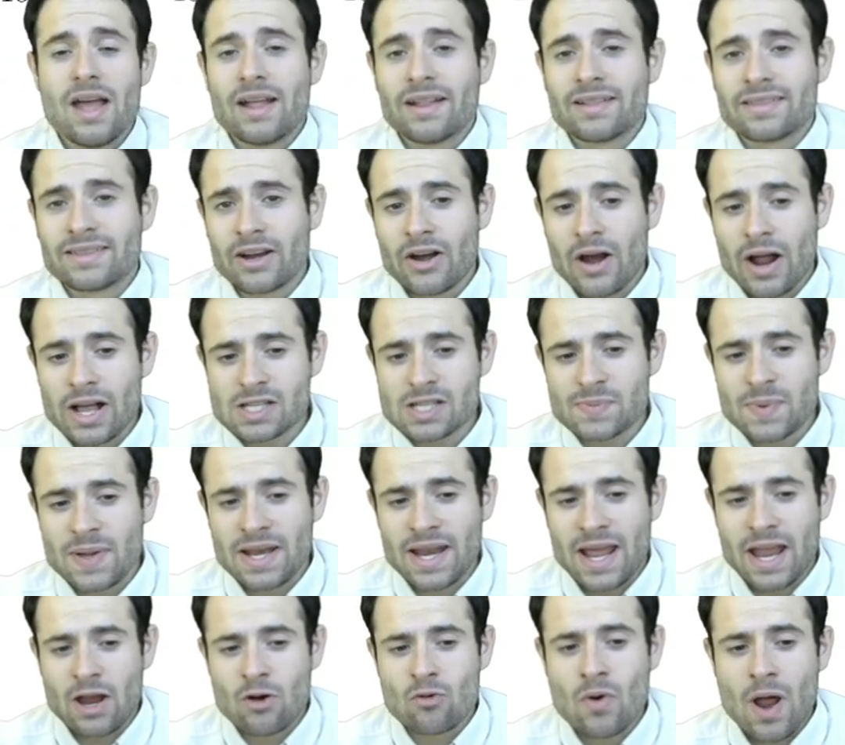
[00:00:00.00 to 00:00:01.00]
There has
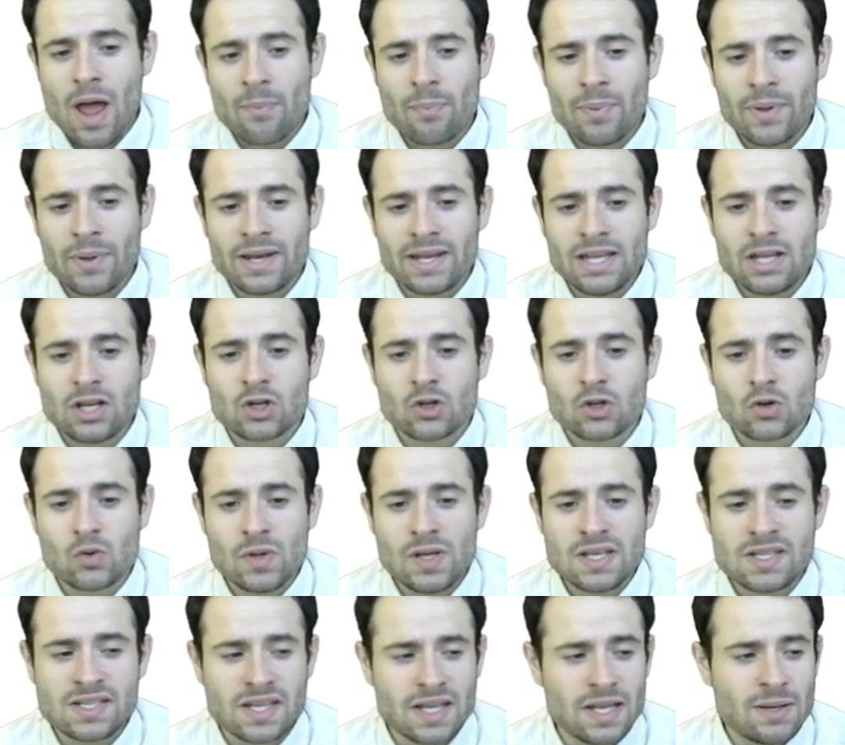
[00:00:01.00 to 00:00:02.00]
been a rapid
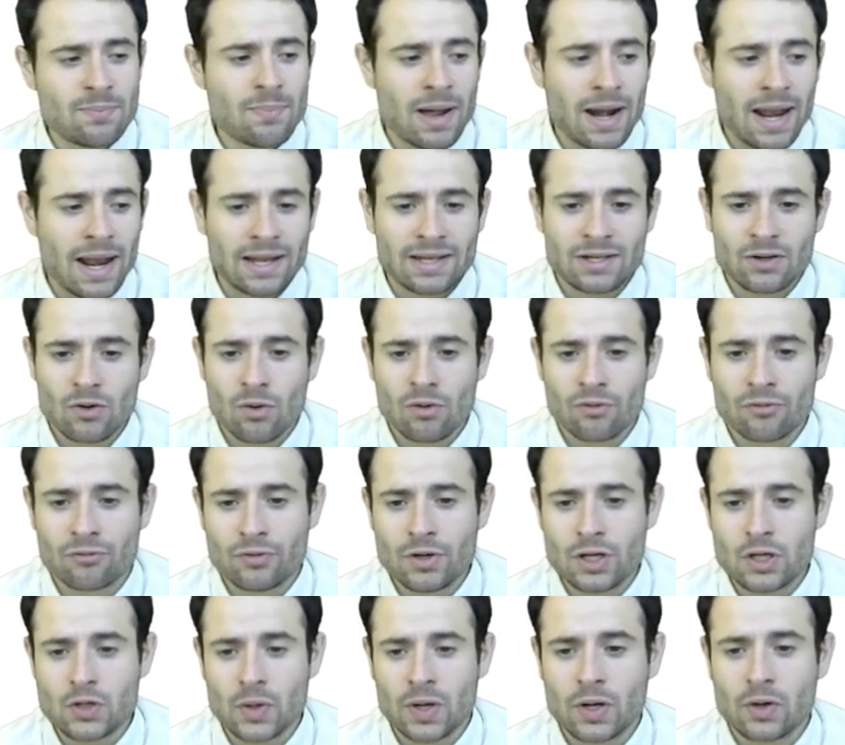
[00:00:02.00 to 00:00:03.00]
increase in bilateral
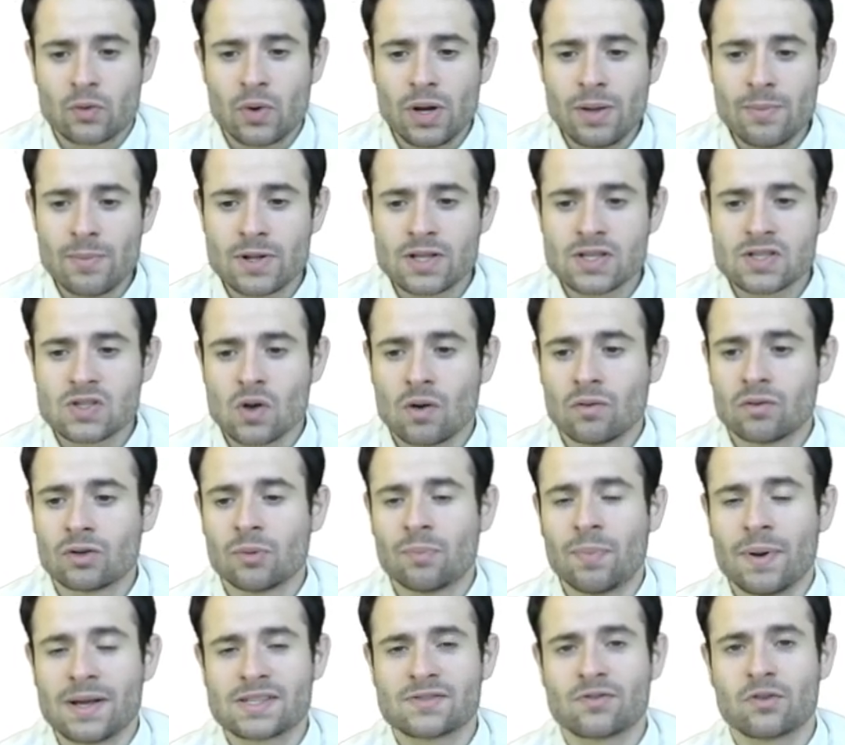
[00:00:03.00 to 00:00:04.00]
free trade agreements over the
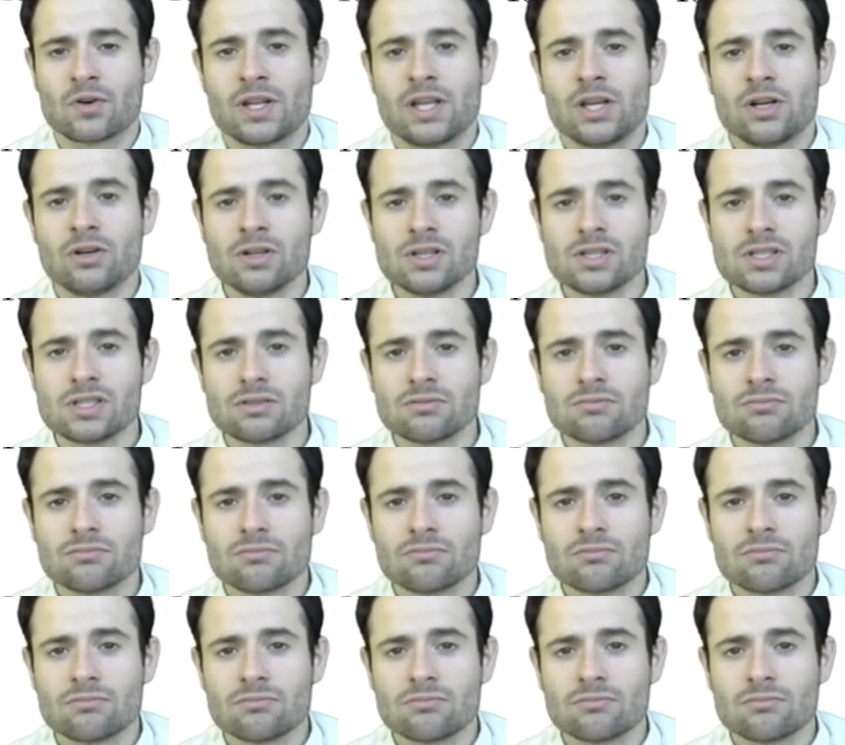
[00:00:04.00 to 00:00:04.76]
past 40 years.